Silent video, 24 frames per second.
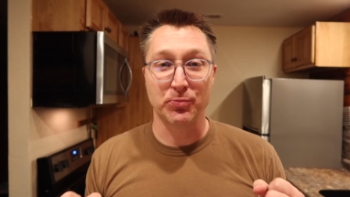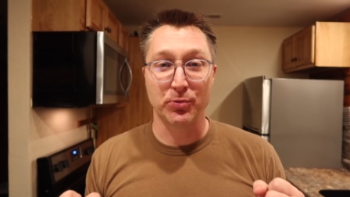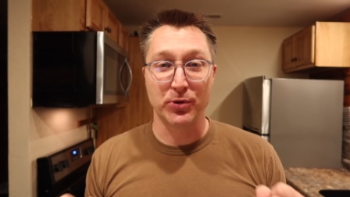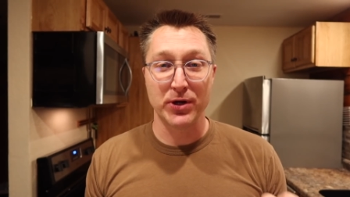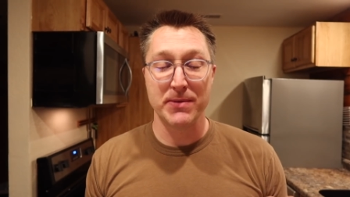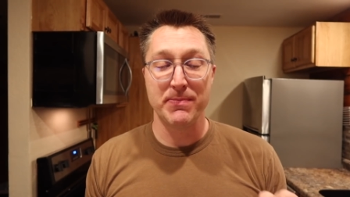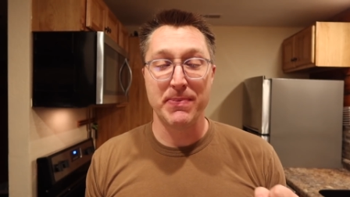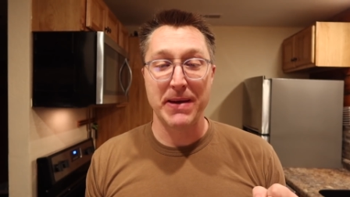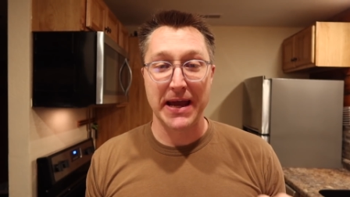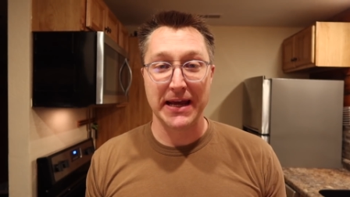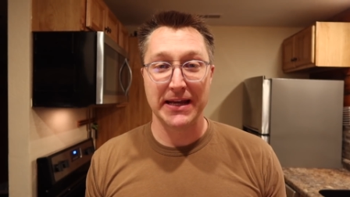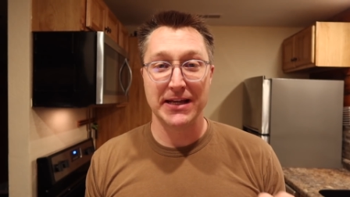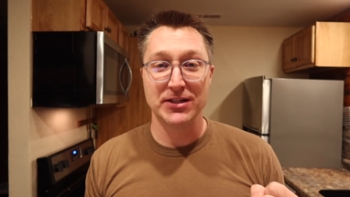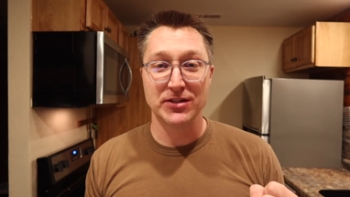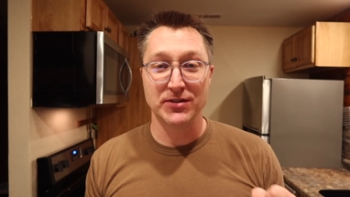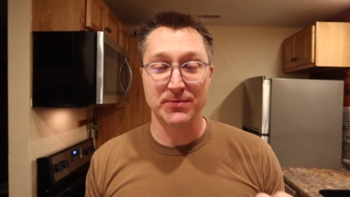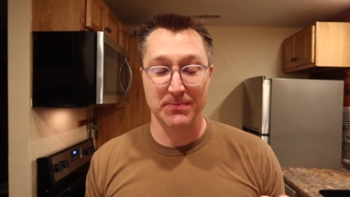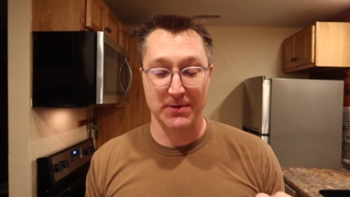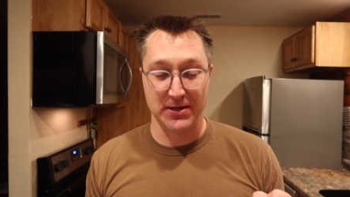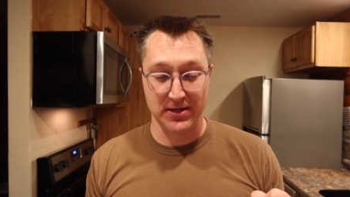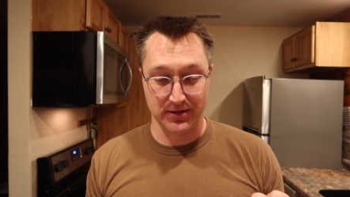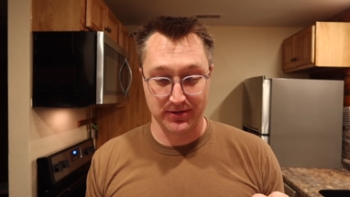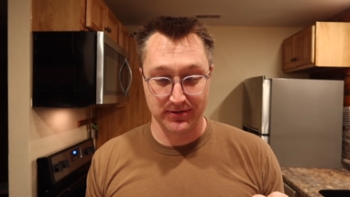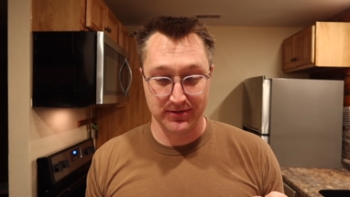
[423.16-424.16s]
prepackaged
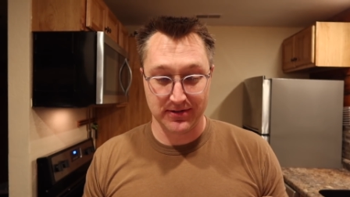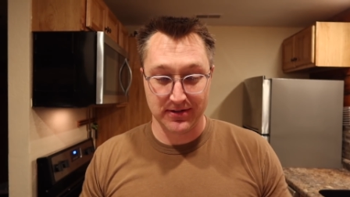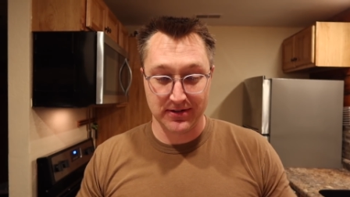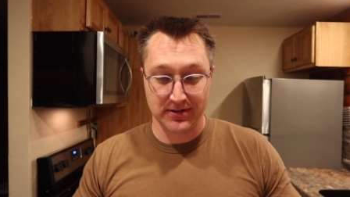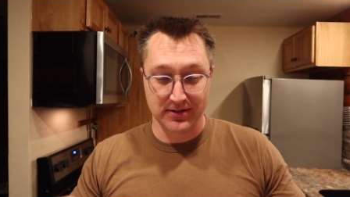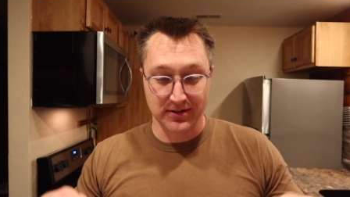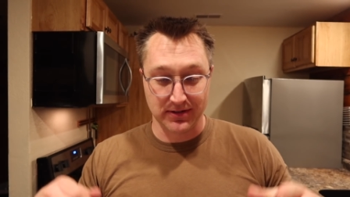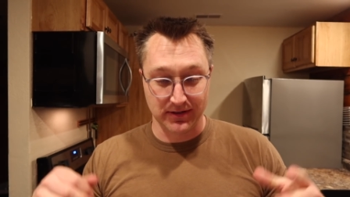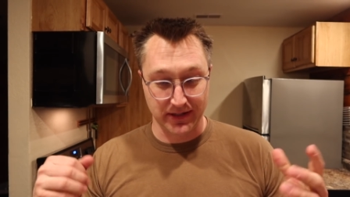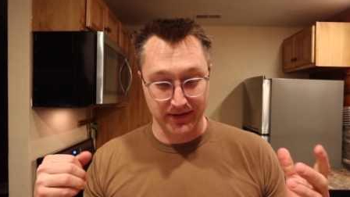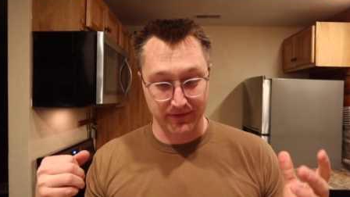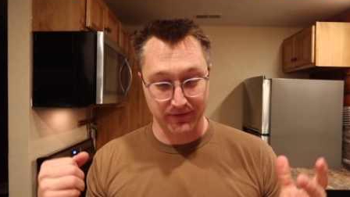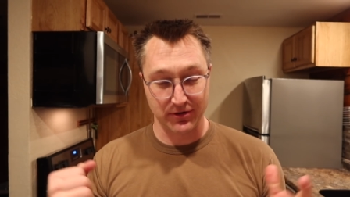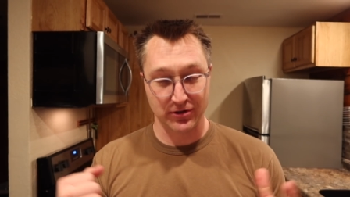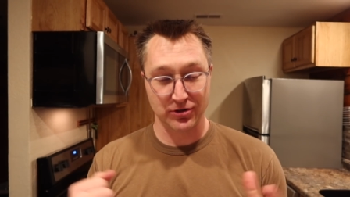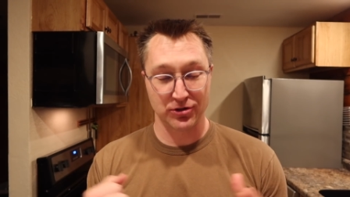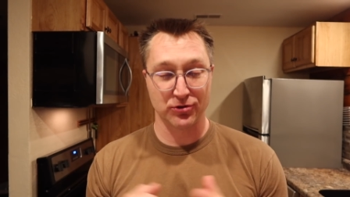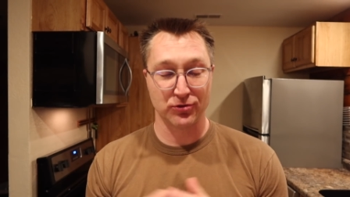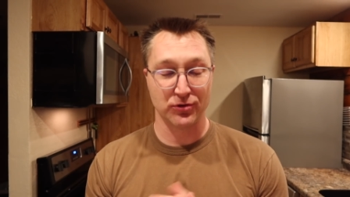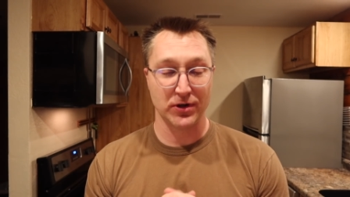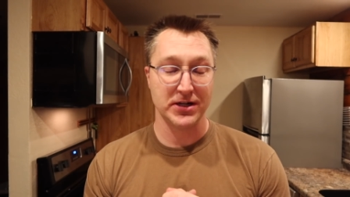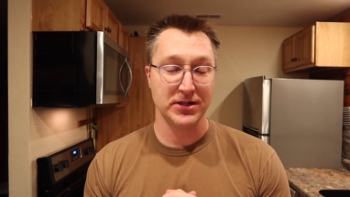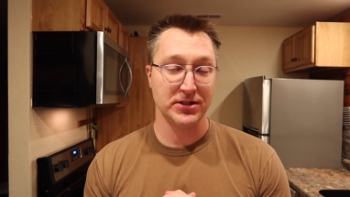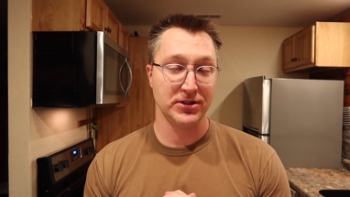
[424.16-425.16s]
meals delivered
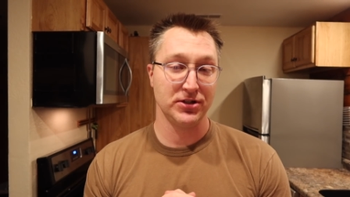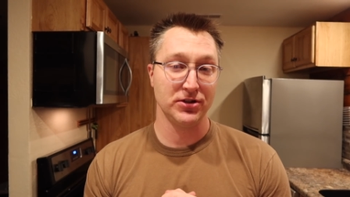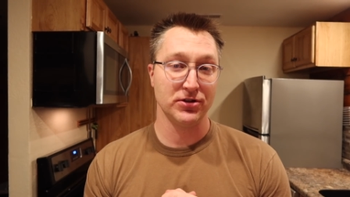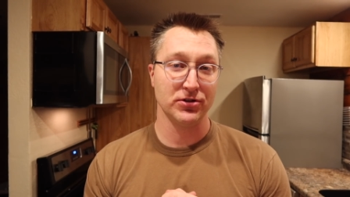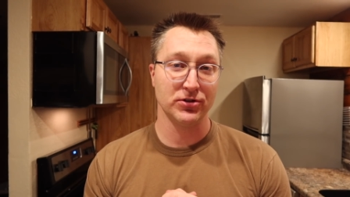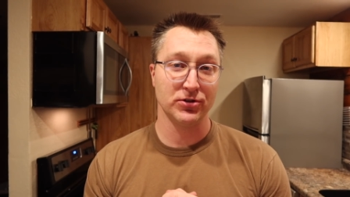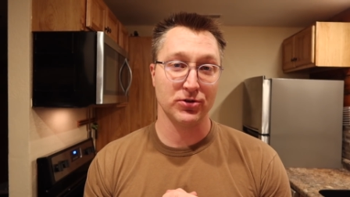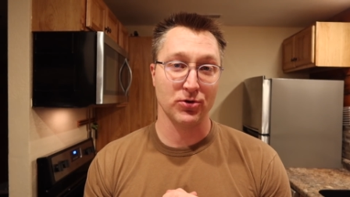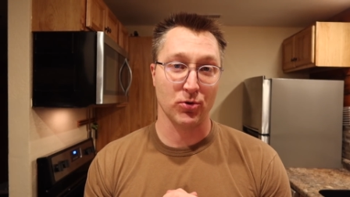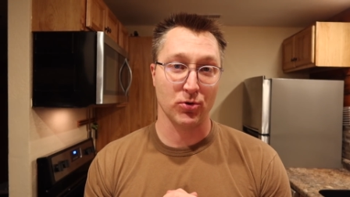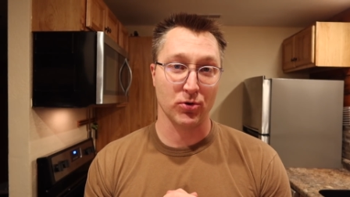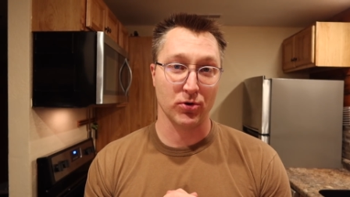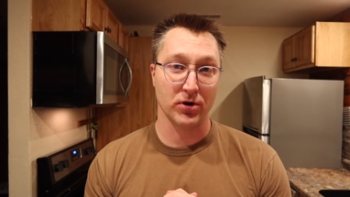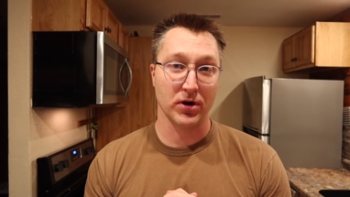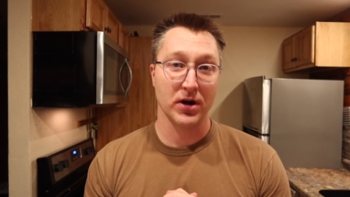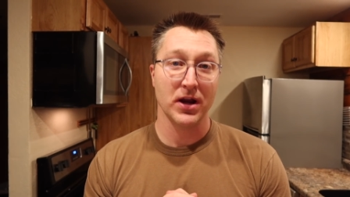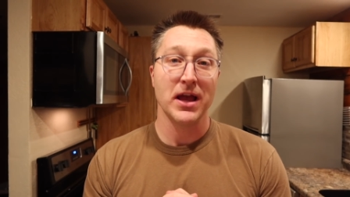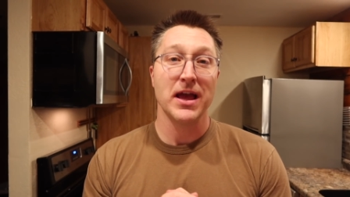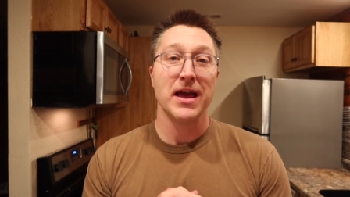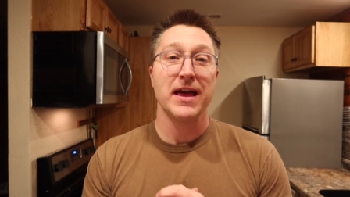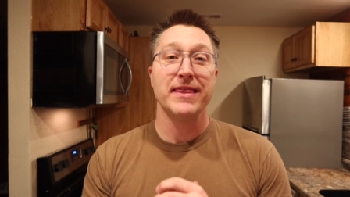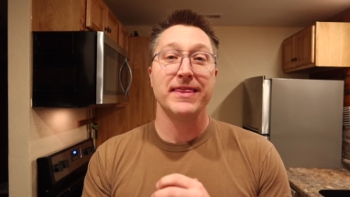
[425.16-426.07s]
straight to your door